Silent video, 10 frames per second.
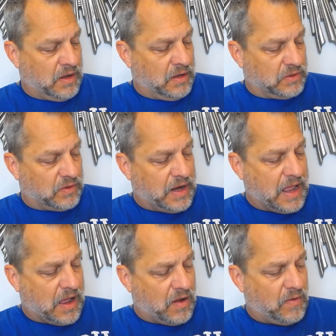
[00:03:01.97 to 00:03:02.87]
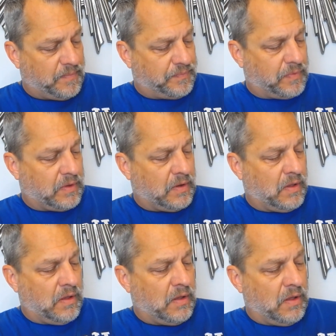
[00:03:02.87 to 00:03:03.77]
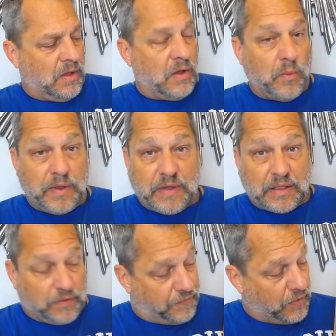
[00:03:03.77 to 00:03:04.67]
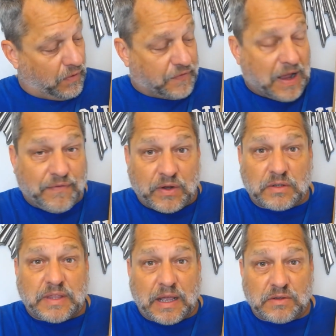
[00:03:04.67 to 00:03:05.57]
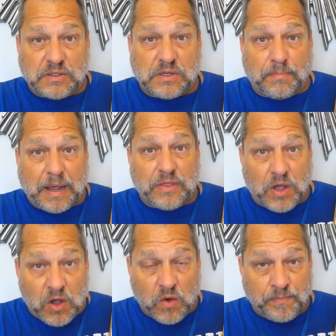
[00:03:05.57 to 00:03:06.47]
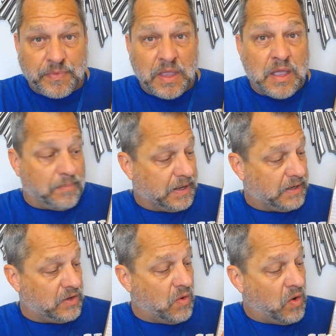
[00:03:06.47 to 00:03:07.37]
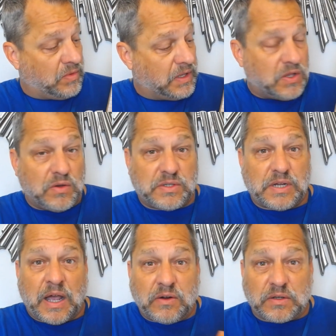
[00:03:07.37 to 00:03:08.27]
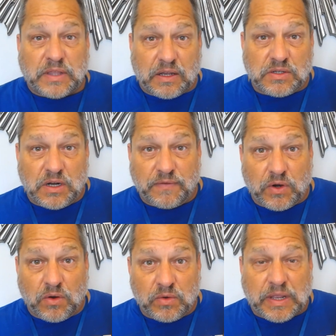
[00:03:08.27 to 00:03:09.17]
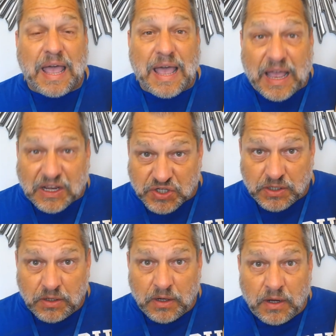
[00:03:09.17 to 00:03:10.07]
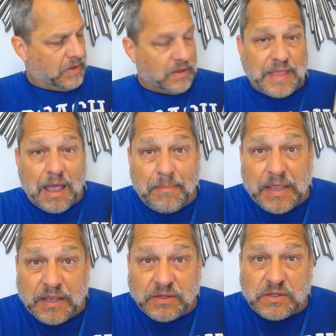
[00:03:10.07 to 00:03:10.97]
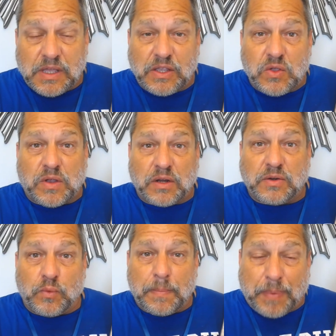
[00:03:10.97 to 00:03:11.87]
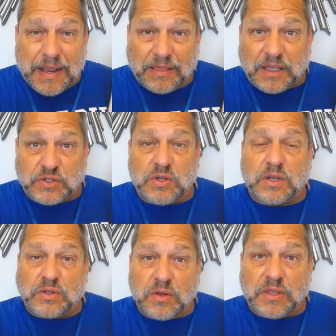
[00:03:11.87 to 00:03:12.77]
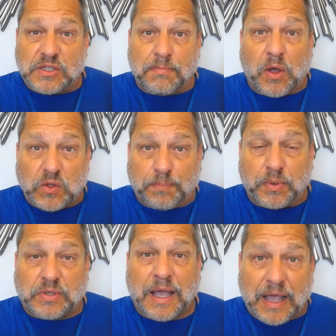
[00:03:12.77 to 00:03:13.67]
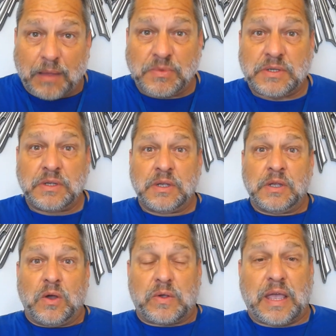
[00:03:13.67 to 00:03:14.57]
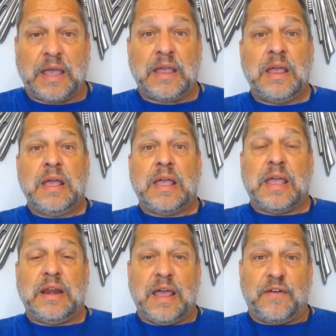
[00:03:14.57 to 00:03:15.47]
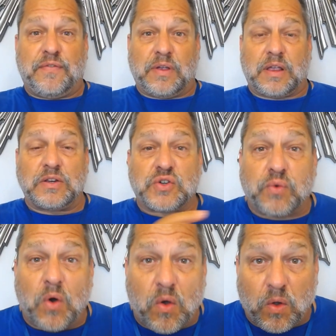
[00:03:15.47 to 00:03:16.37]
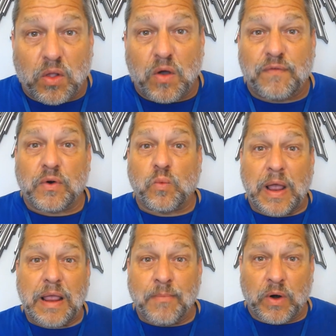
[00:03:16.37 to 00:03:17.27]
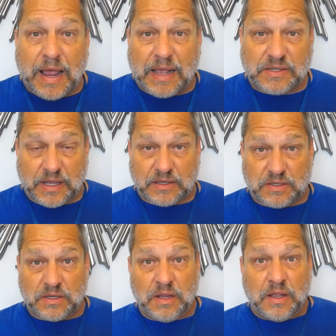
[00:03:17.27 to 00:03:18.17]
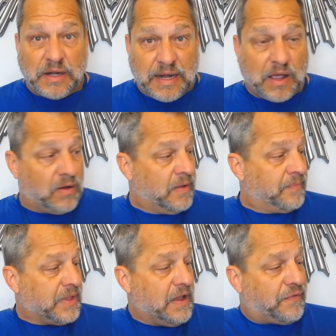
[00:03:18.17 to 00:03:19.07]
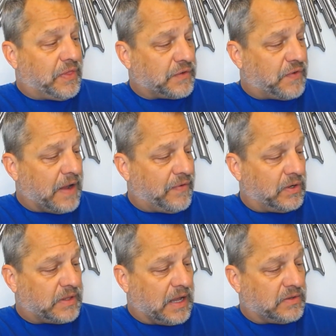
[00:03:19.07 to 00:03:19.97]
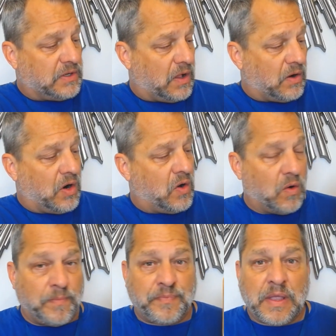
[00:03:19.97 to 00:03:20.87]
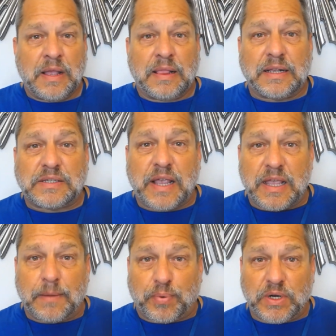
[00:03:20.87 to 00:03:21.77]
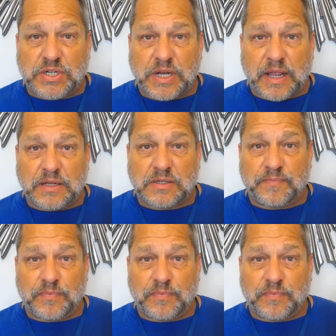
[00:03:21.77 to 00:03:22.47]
So now we've got the full $500,000 to buy the home, but you only used $100,000 of your own cash. That means that you could repeat this. You could do this multiple times, okay, and have control over way more assets. Now, if this $500,000 home, let's say it appreciates